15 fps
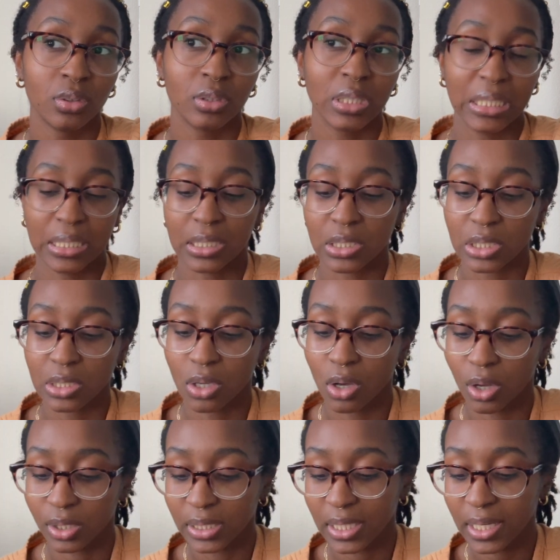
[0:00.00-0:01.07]
things
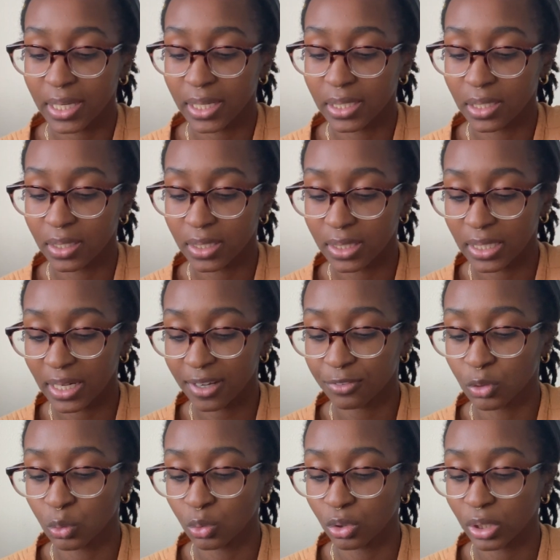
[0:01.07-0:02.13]
online. Then I have
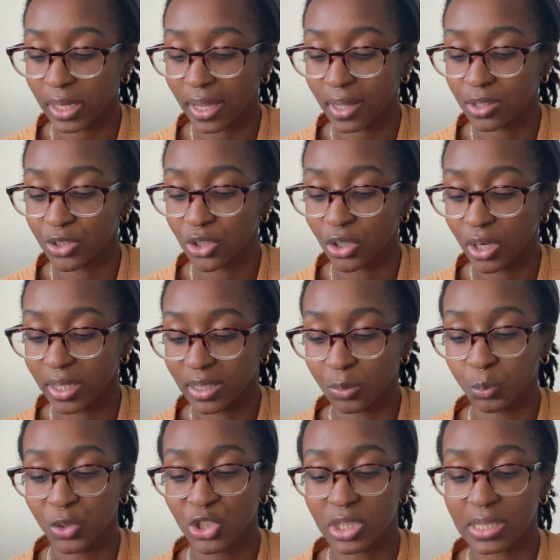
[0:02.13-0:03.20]
Google Calendar, and then
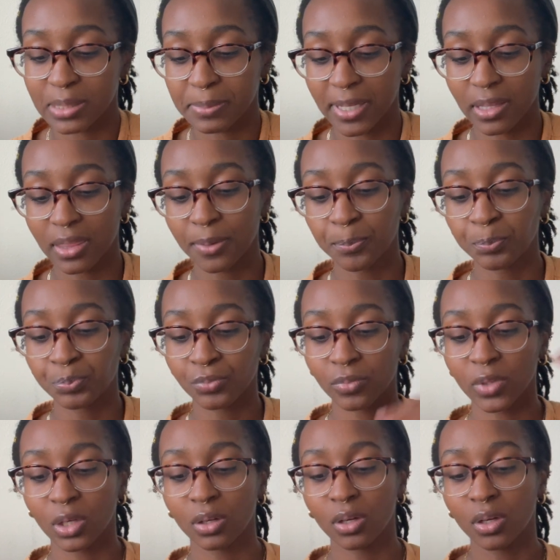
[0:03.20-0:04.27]
Widgetsmith.
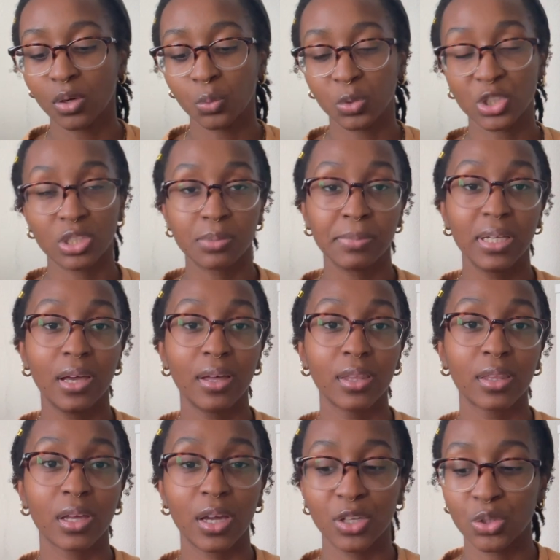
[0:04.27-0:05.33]
Widgetsmith
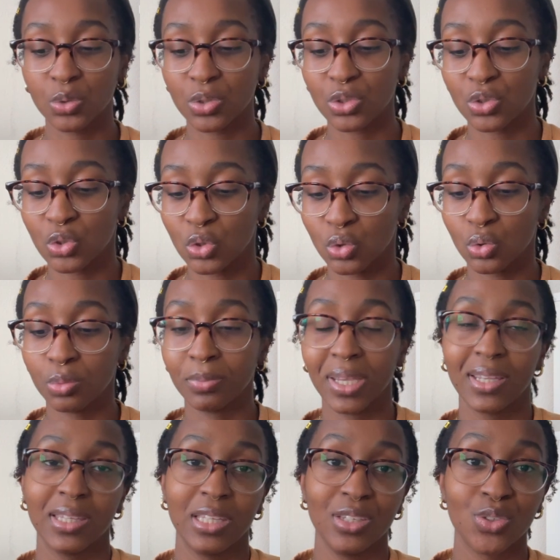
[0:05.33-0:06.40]
I use to
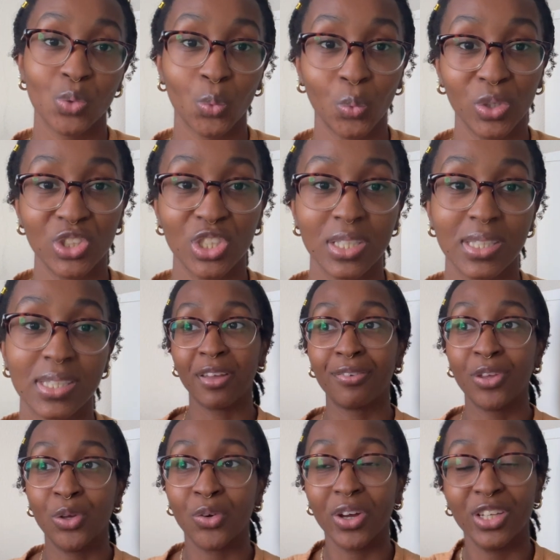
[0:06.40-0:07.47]
make these widgets. If
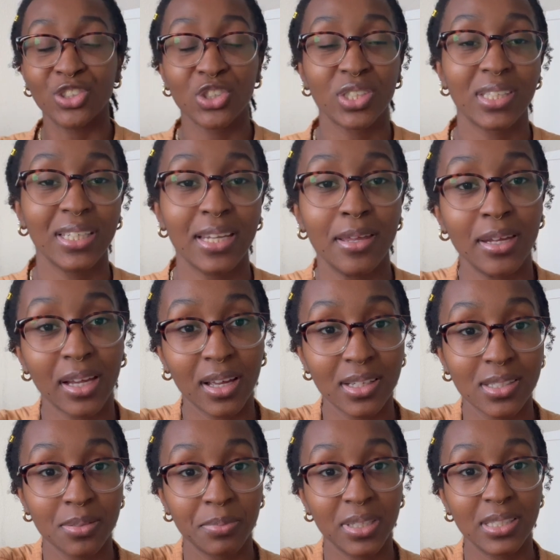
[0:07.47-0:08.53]
you're interested in a
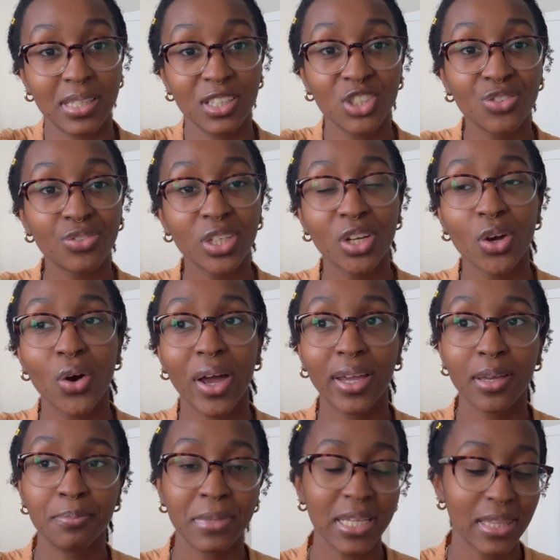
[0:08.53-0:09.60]
customization video, I
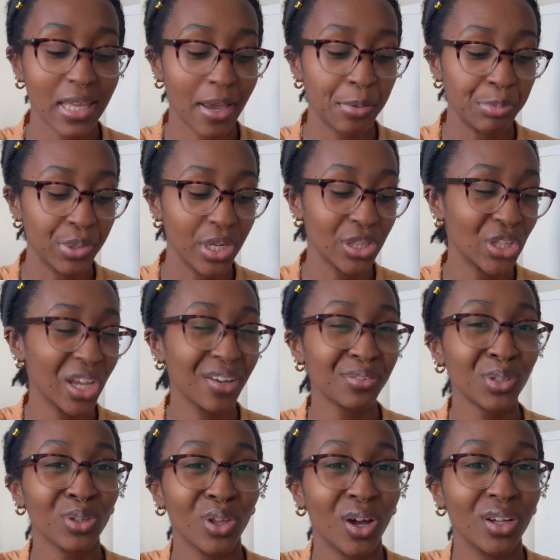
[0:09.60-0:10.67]
can make that, but they have a
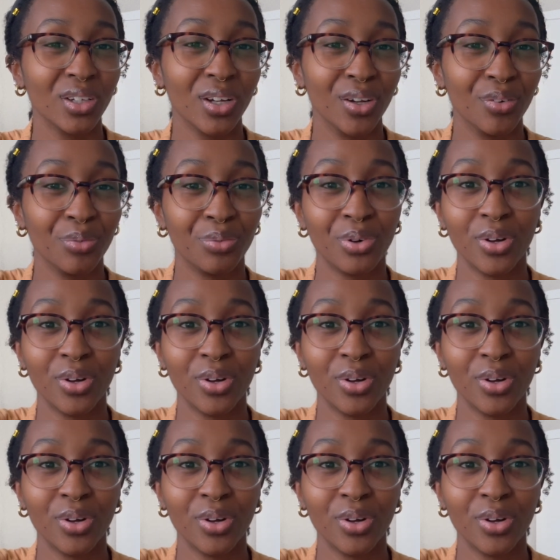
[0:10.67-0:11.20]
lot of